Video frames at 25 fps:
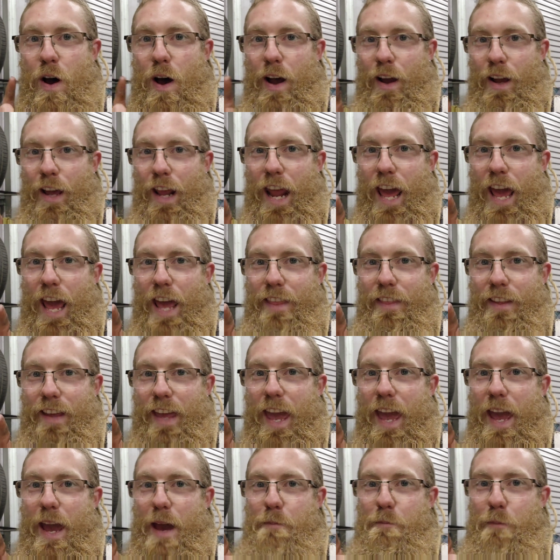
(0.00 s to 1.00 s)
I'm going to hand the
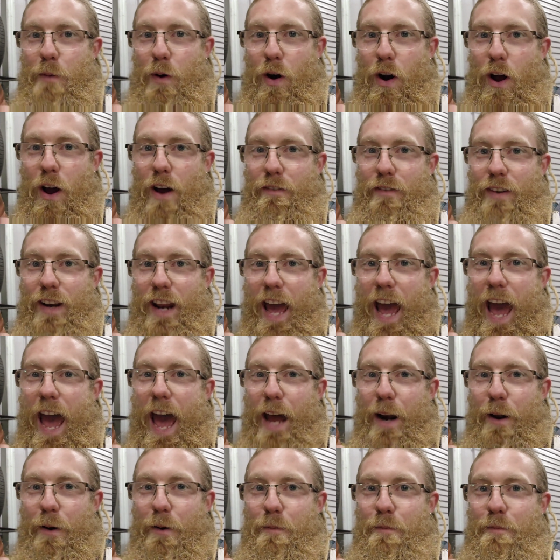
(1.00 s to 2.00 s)
camera over to
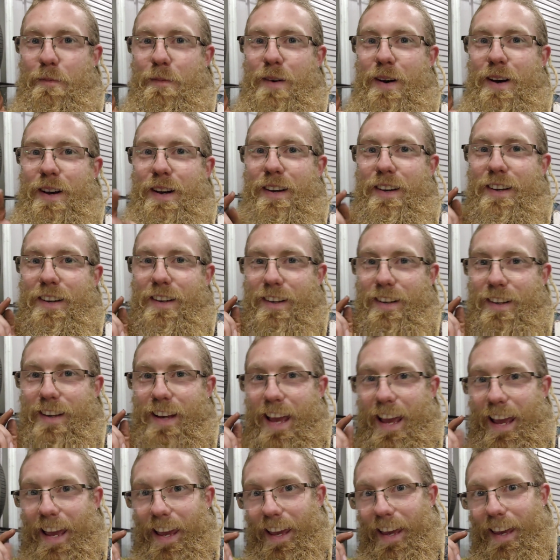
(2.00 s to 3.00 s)
Adam
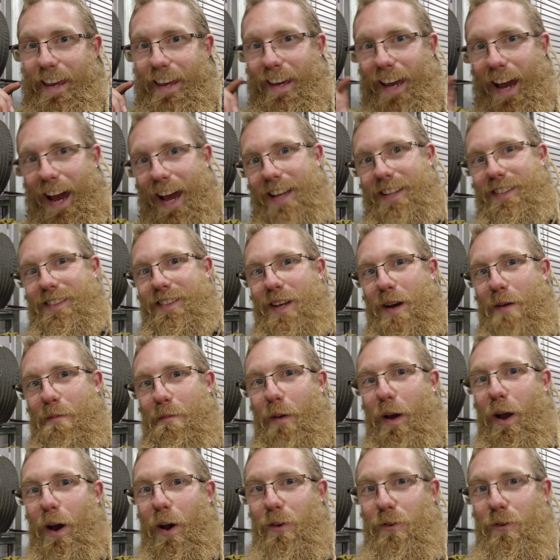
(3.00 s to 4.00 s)
in case
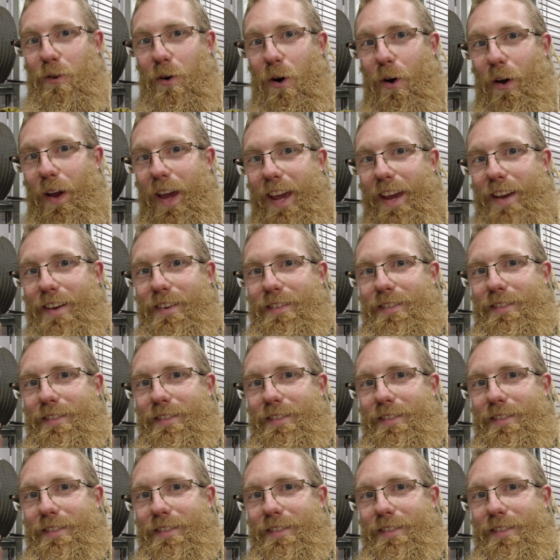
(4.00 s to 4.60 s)
something goes wrong here.